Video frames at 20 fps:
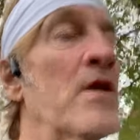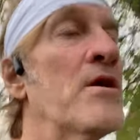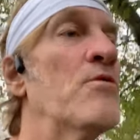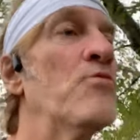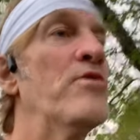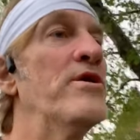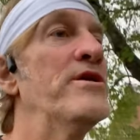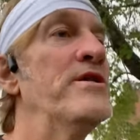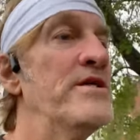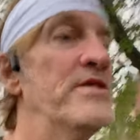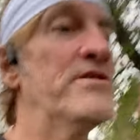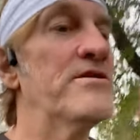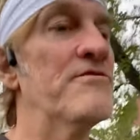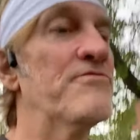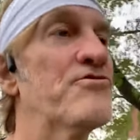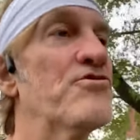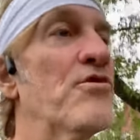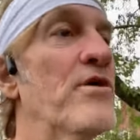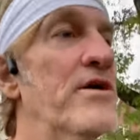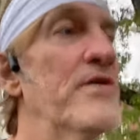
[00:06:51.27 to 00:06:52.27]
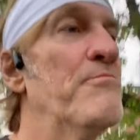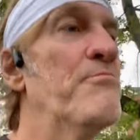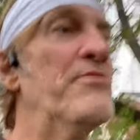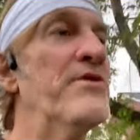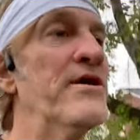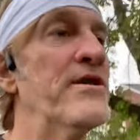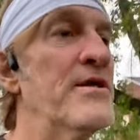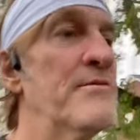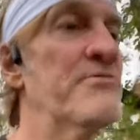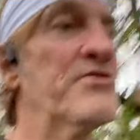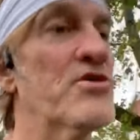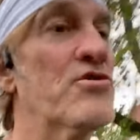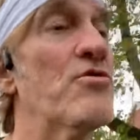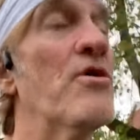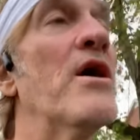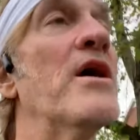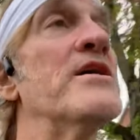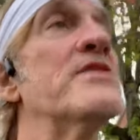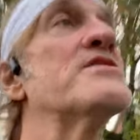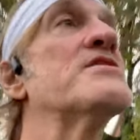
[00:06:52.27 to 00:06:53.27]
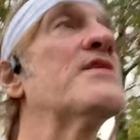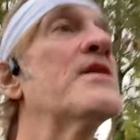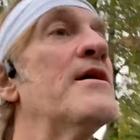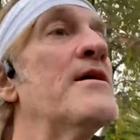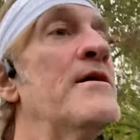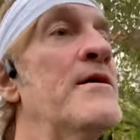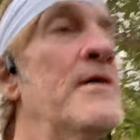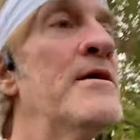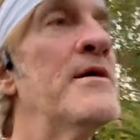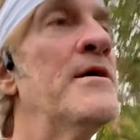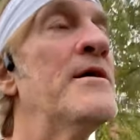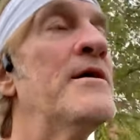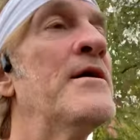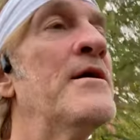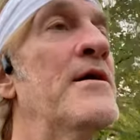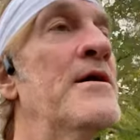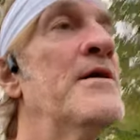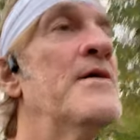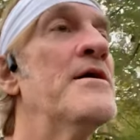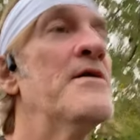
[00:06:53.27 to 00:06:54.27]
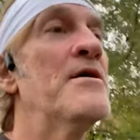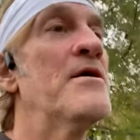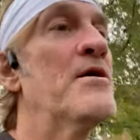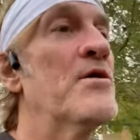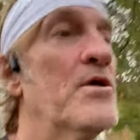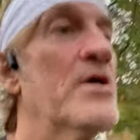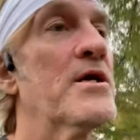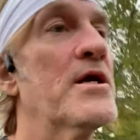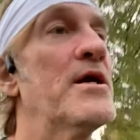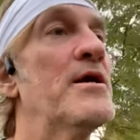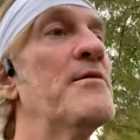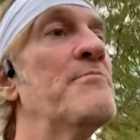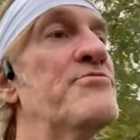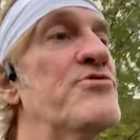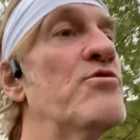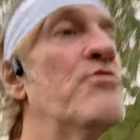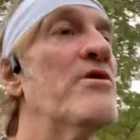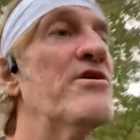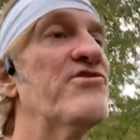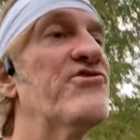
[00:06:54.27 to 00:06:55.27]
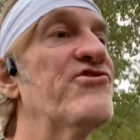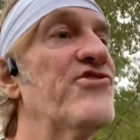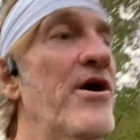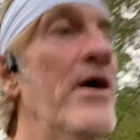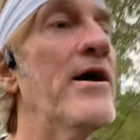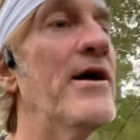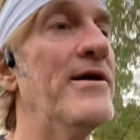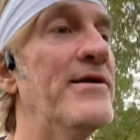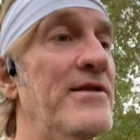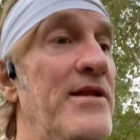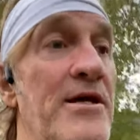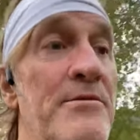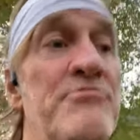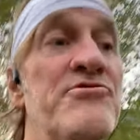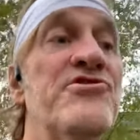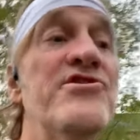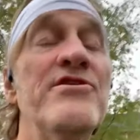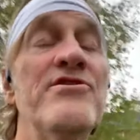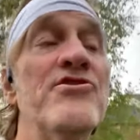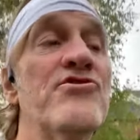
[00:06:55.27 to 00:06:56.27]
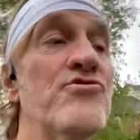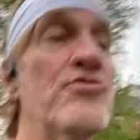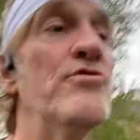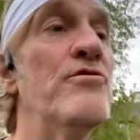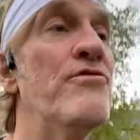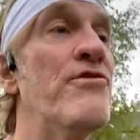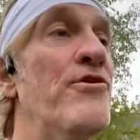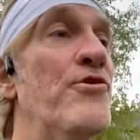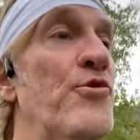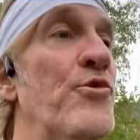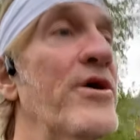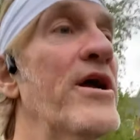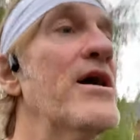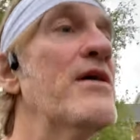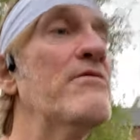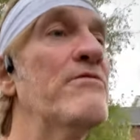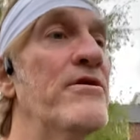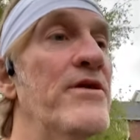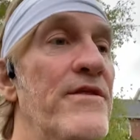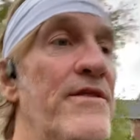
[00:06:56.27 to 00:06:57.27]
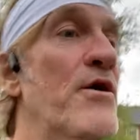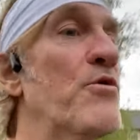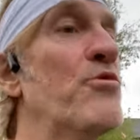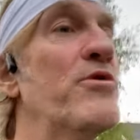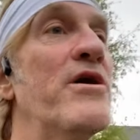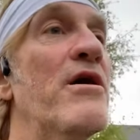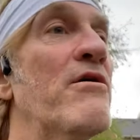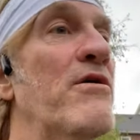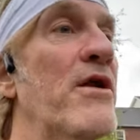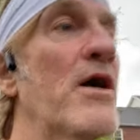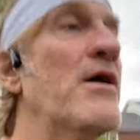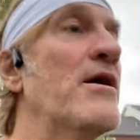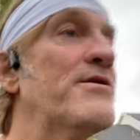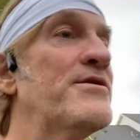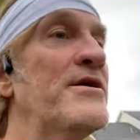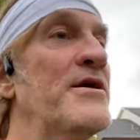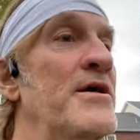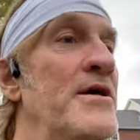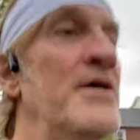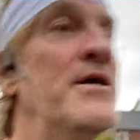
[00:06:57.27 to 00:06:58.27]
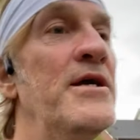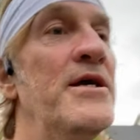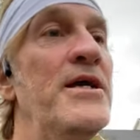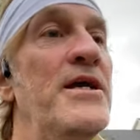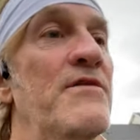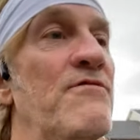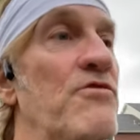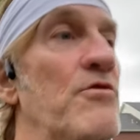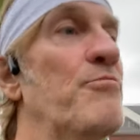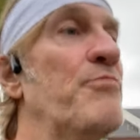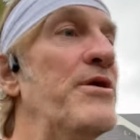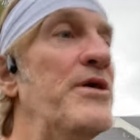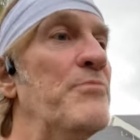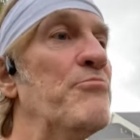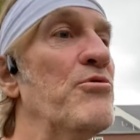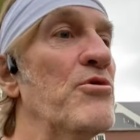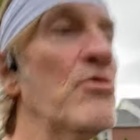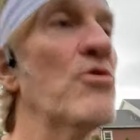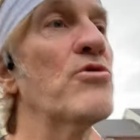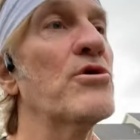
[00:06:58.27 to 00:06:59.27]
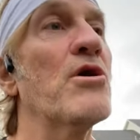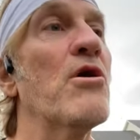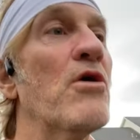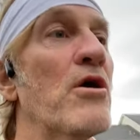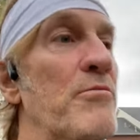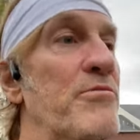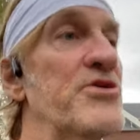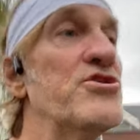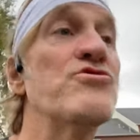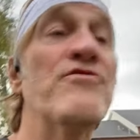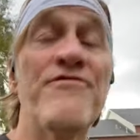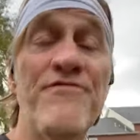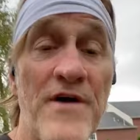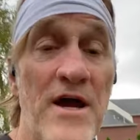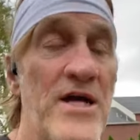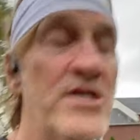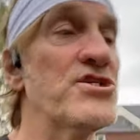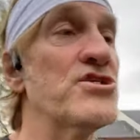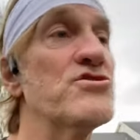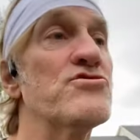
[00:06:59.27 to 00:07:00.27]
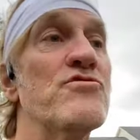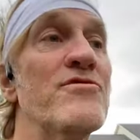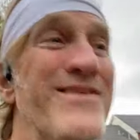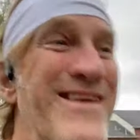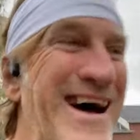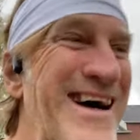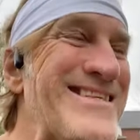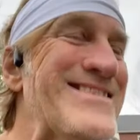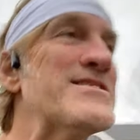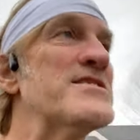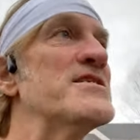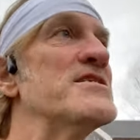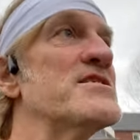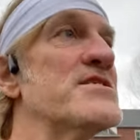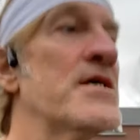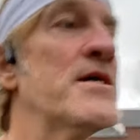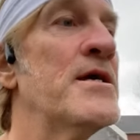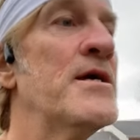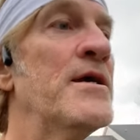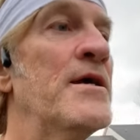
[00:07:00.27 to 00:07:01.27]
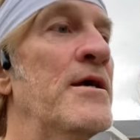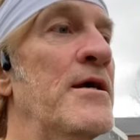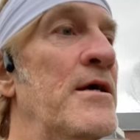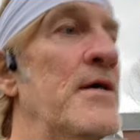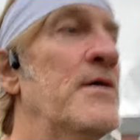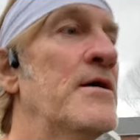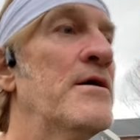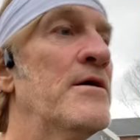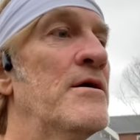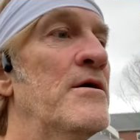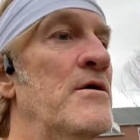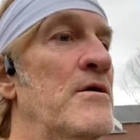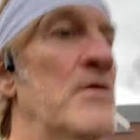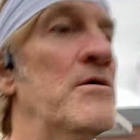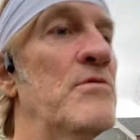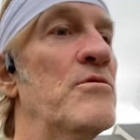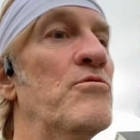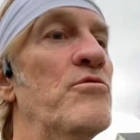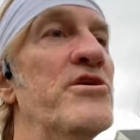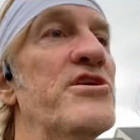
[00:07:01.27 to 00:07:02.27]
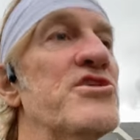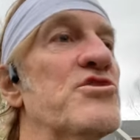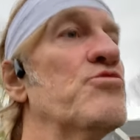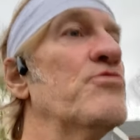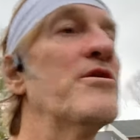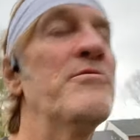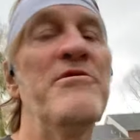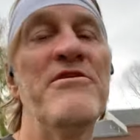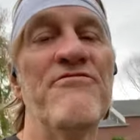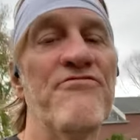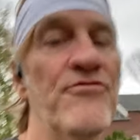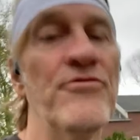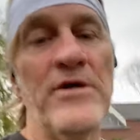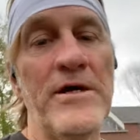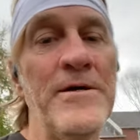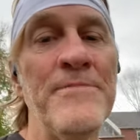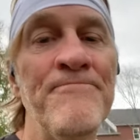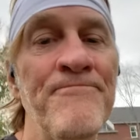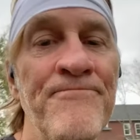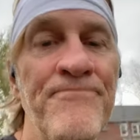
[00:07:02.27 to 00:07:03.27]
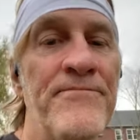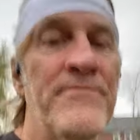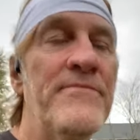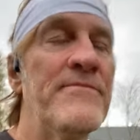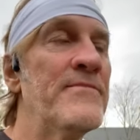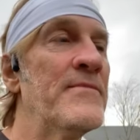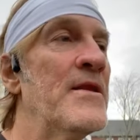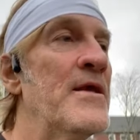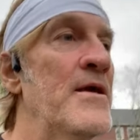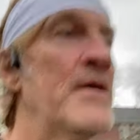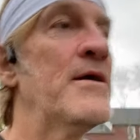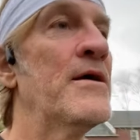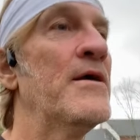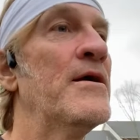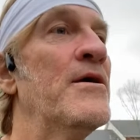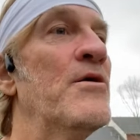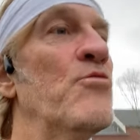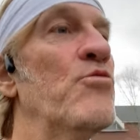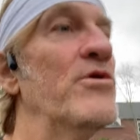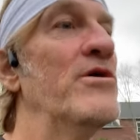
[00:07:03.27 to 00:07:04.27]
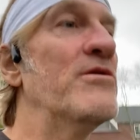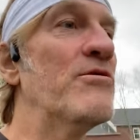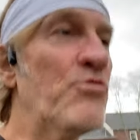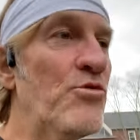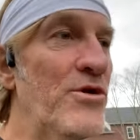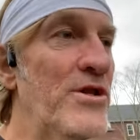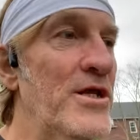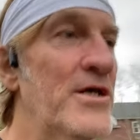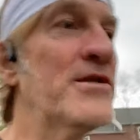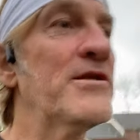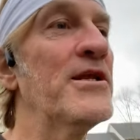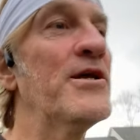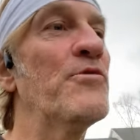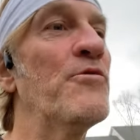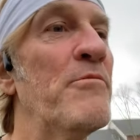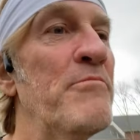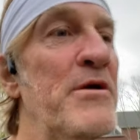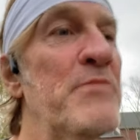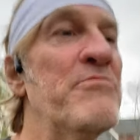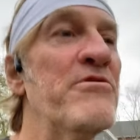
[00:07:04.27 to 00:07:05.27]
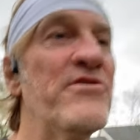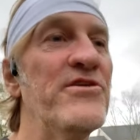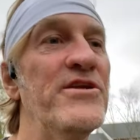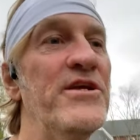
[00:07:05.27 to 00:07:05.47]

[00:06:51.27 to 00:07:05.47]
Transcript: we need to try to bring them to Christ. Get them to our side. Let them see the truth and the reality that we are not evil people or garbage or fascists or Nazis. We just want to be free. We literally remember the